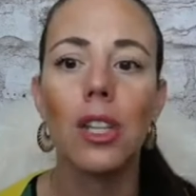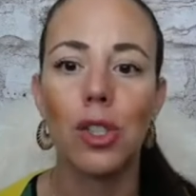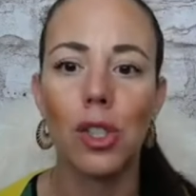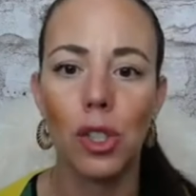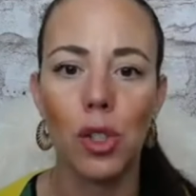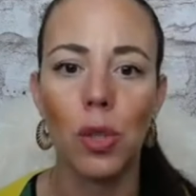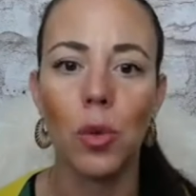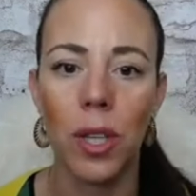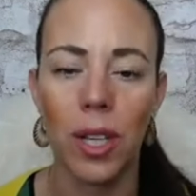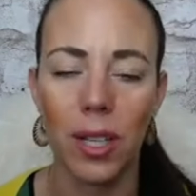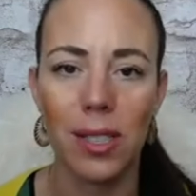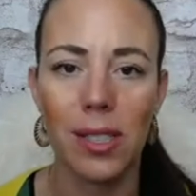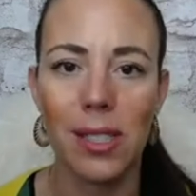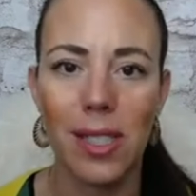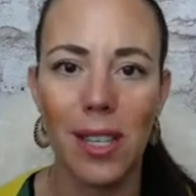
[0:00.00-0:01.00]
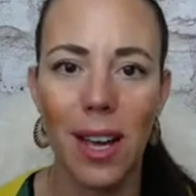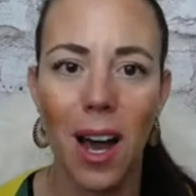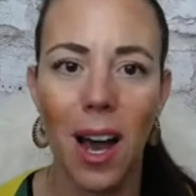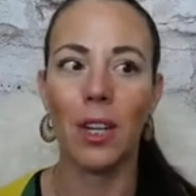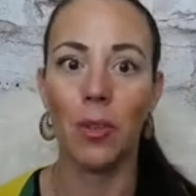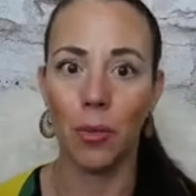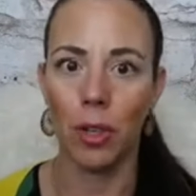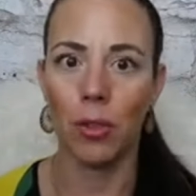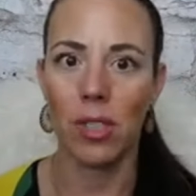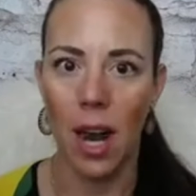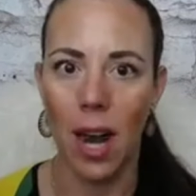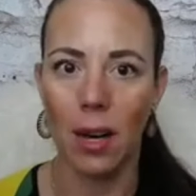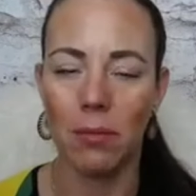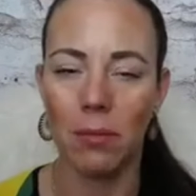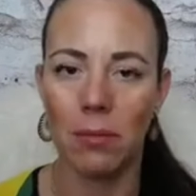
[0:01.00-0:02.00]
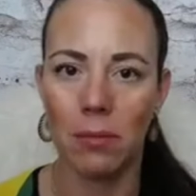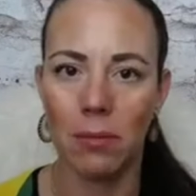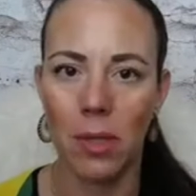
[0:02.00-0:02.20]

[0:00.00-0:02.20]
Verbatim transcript: to do this in real time.